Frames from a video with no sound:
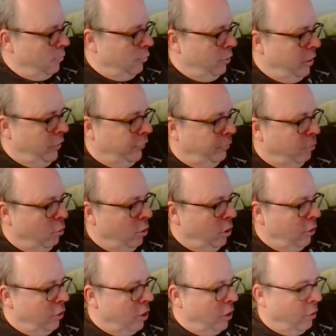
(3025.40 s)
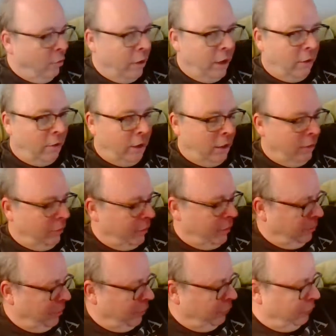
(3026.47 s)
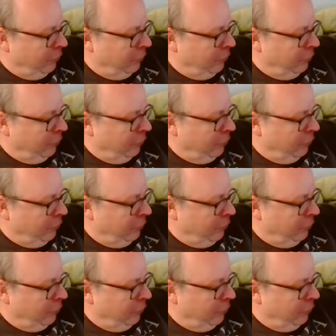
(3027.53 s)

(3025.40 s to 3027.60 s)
pretty spoiled all the way around. I'm gonna